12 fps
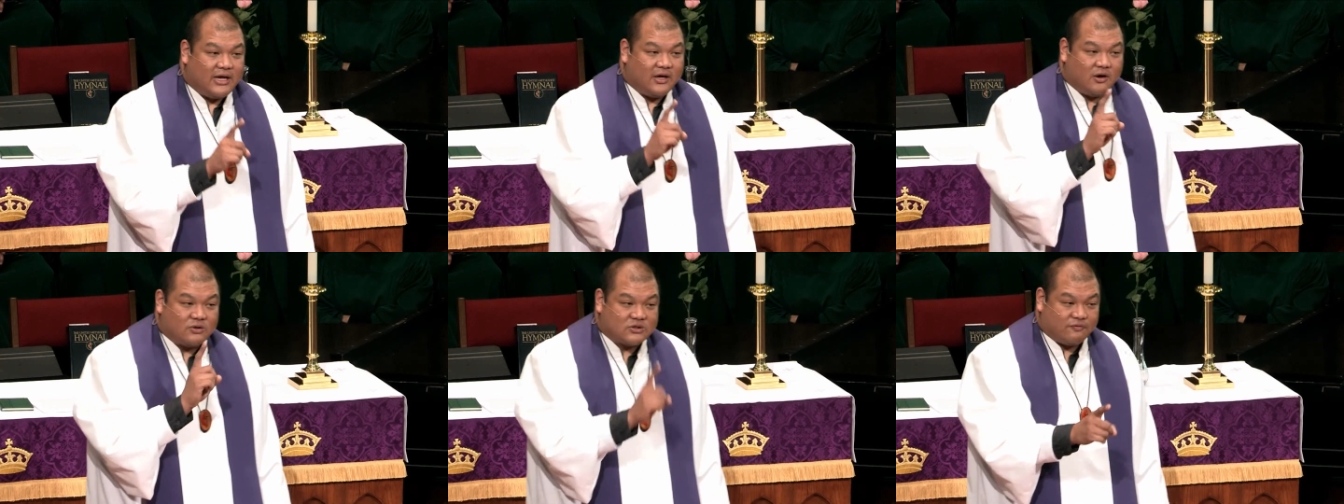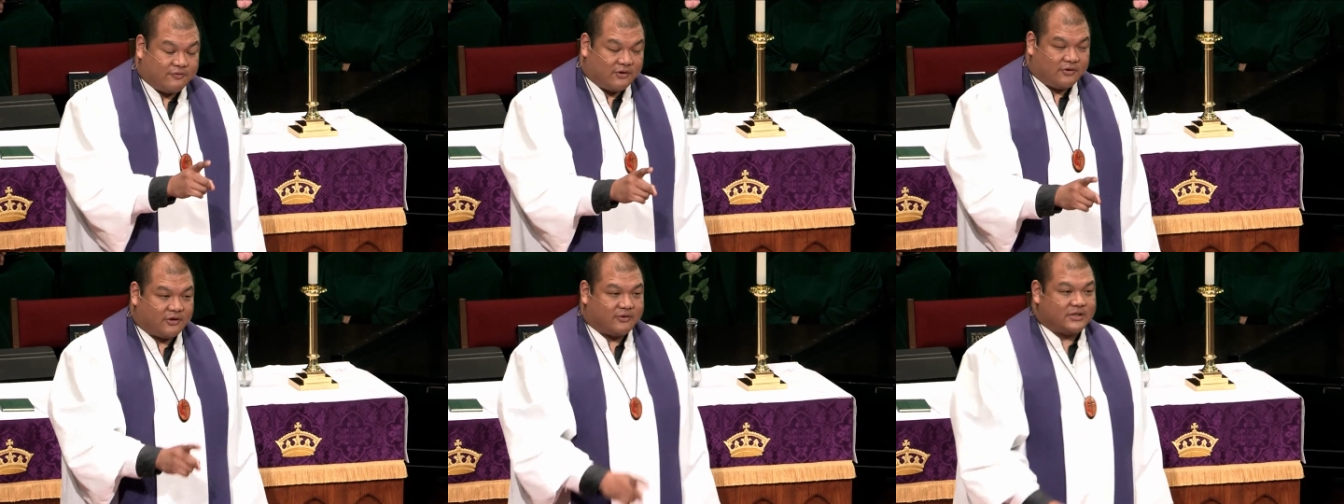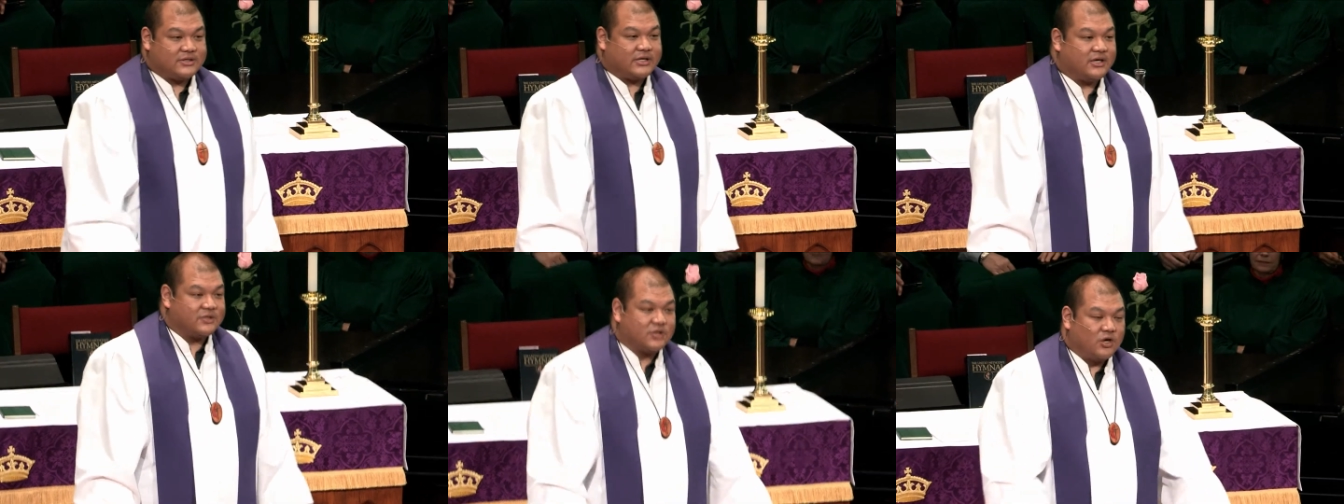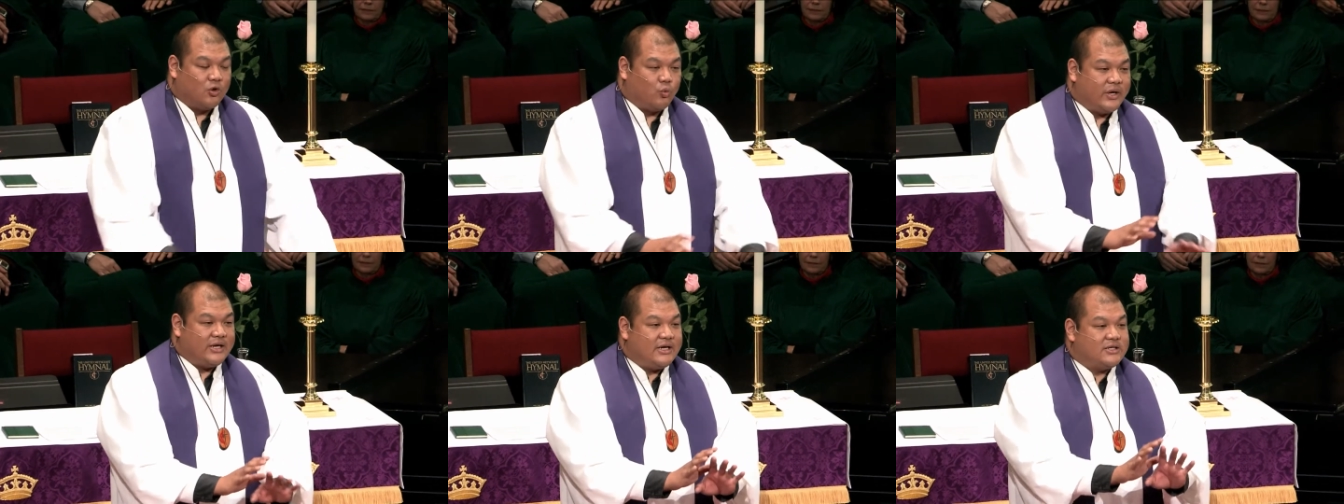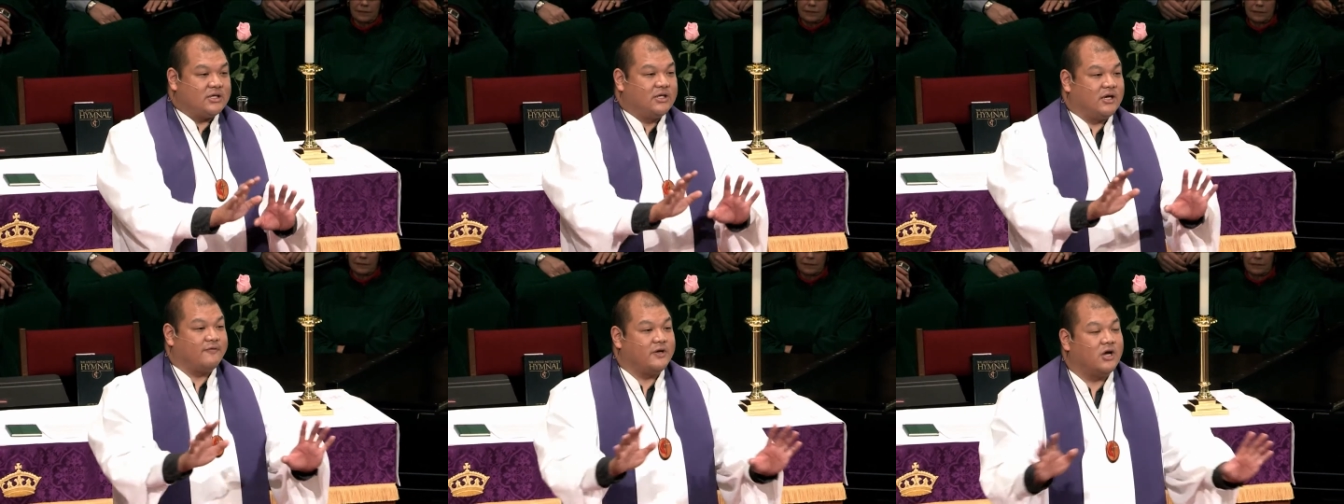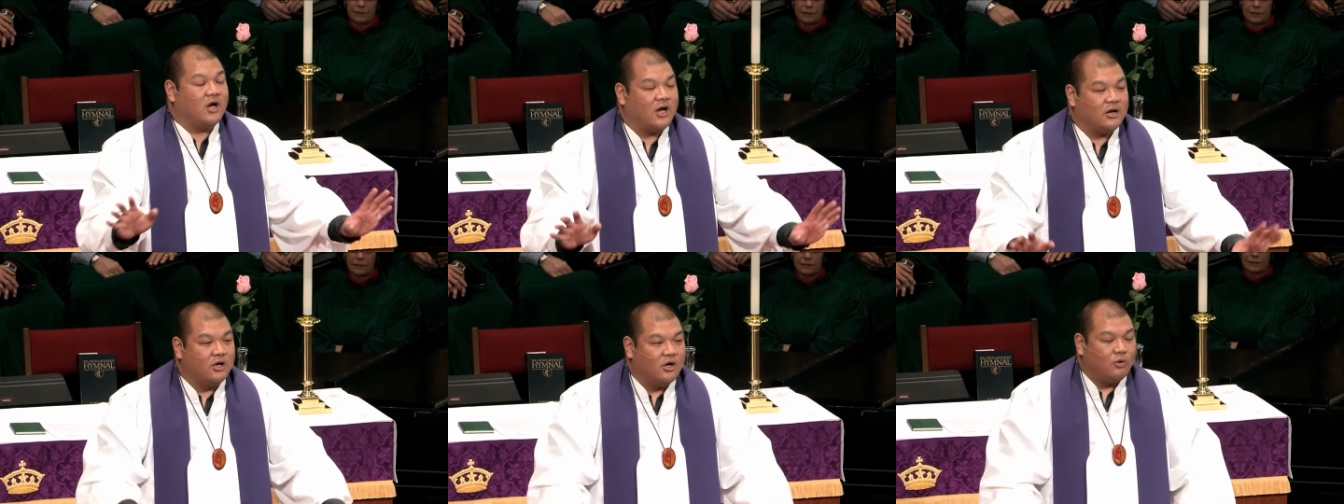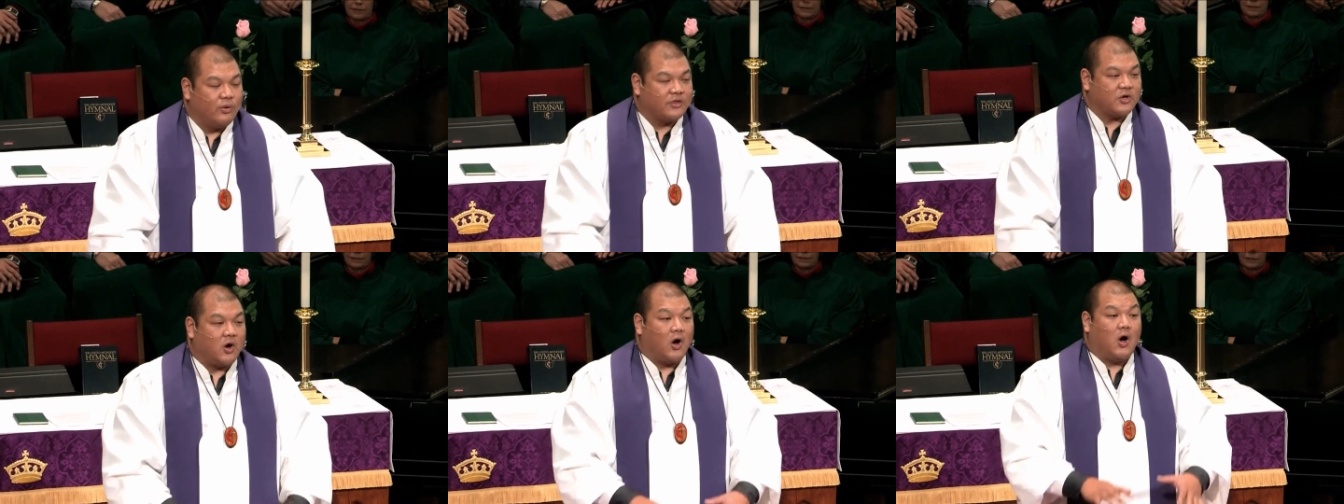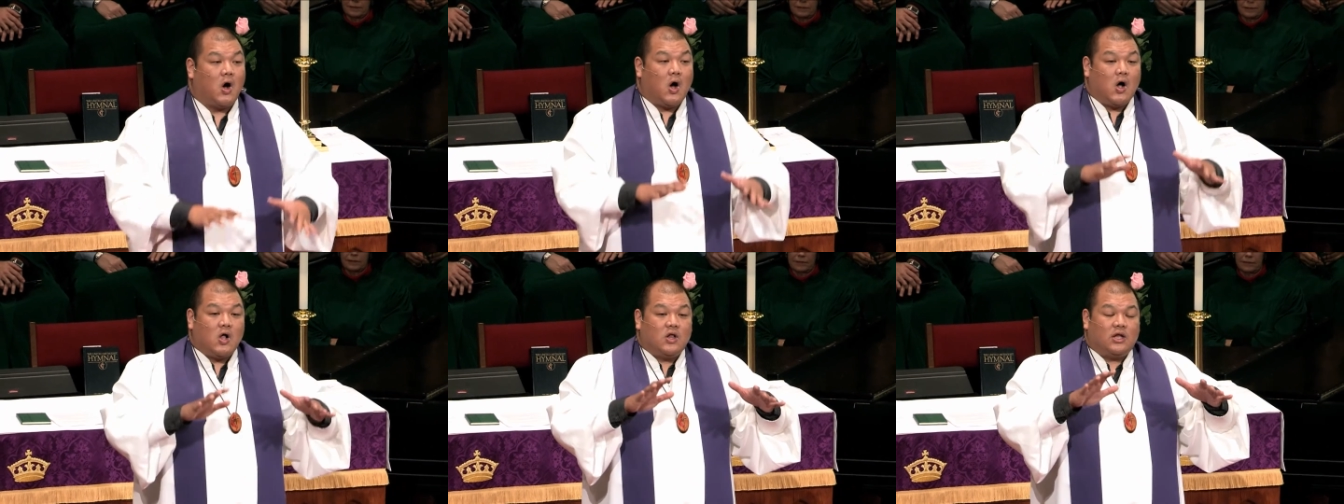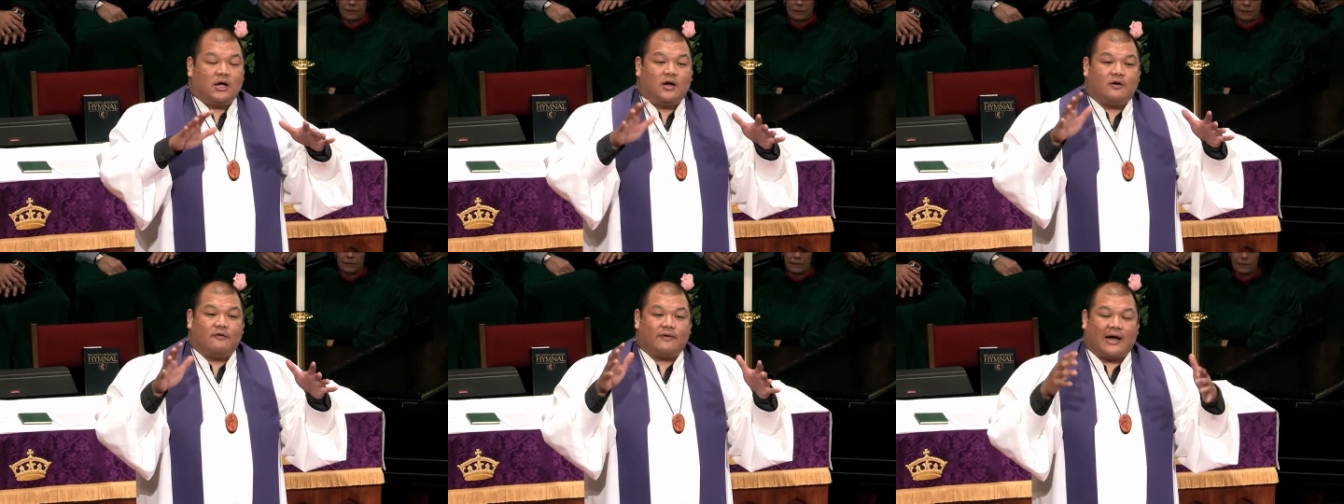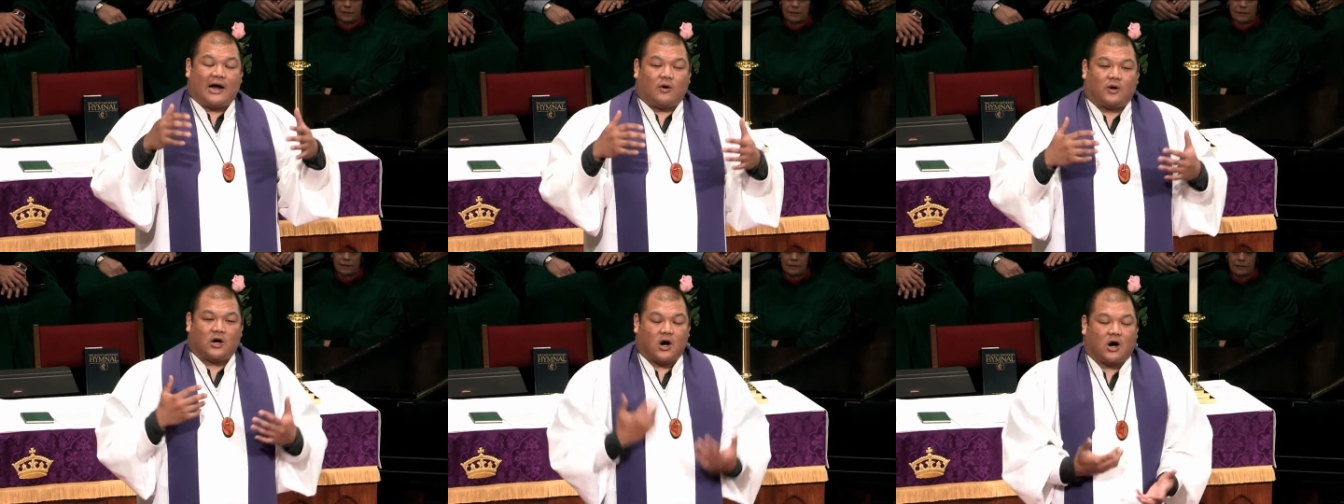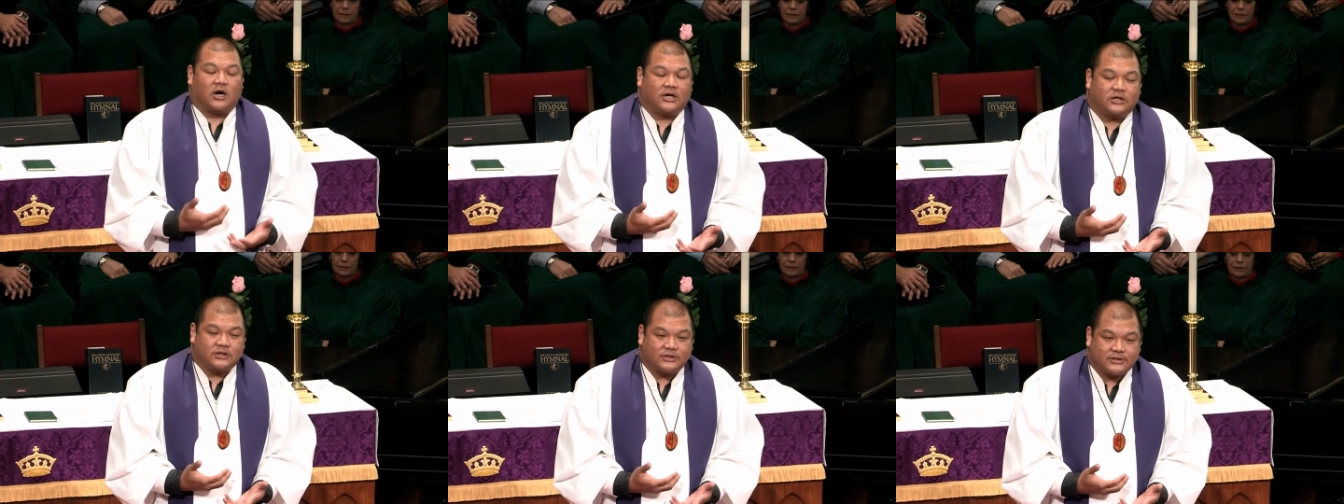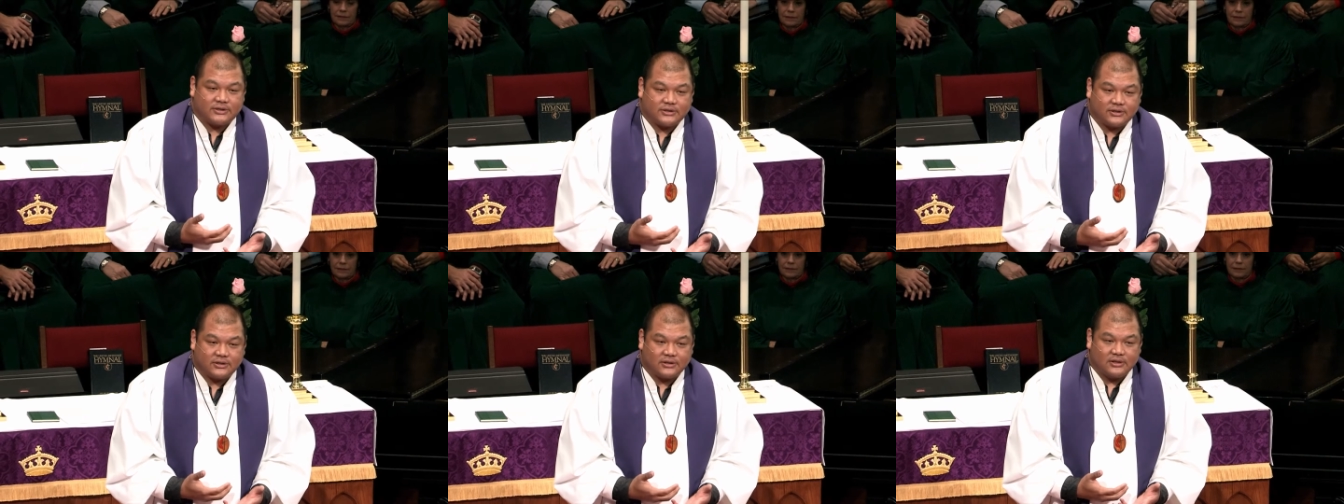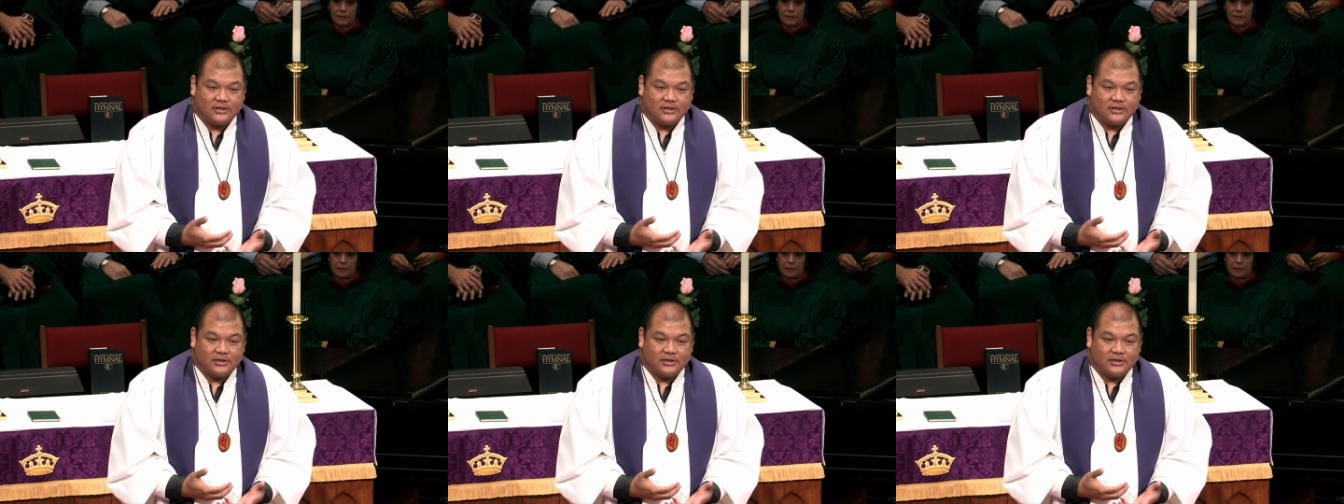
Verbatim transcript: he goes further and says we need to love God with all of our heart